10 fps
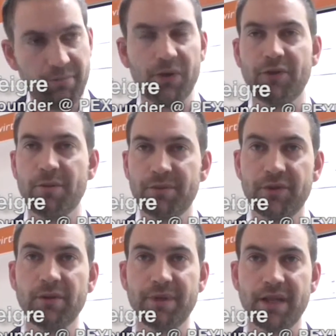Most of them
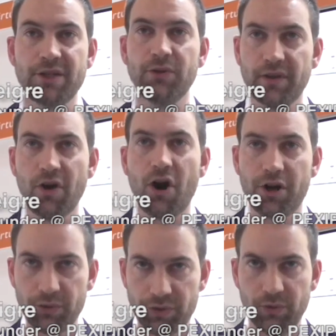still meet using
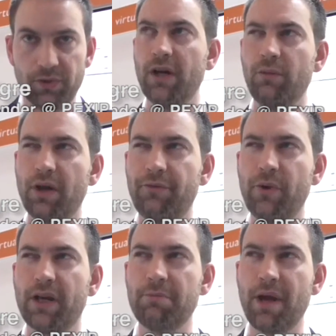audio tools. Well, what if
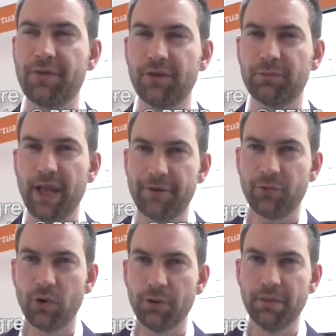we can make this
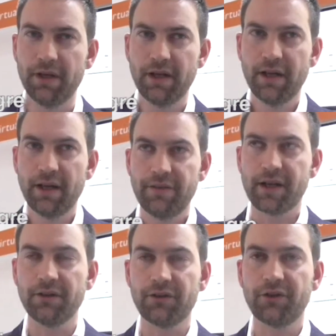platform
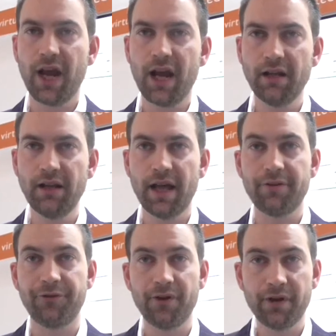that can scale at
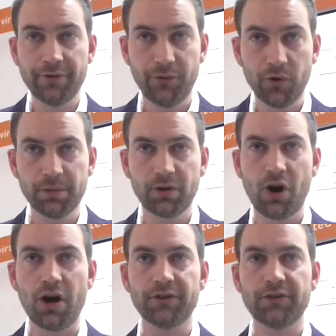a very affordable
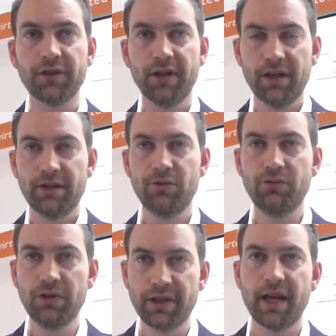cost to
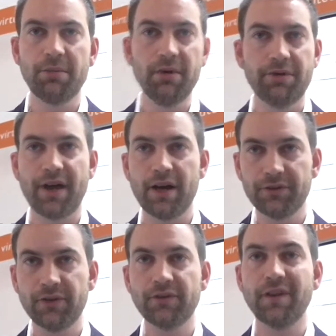really enable
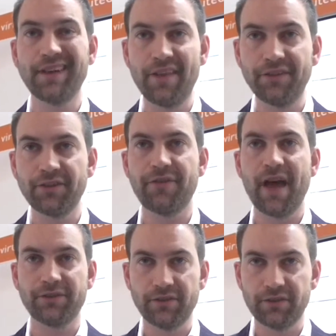thousands and tens of
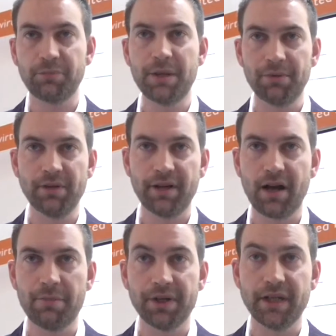thousands of people in a
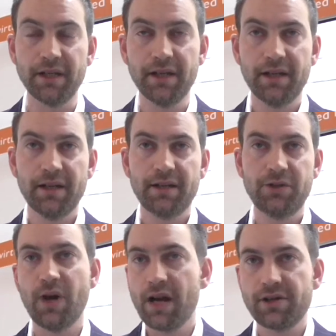company
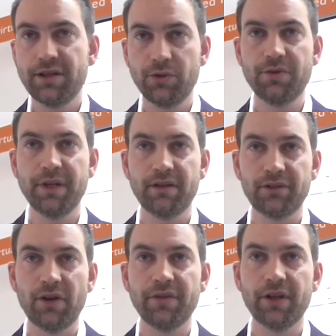to actually do their
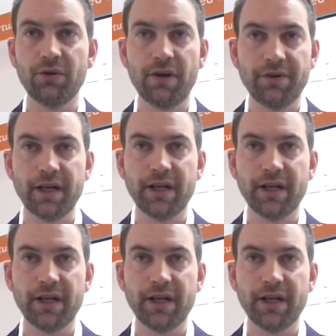meetings on video every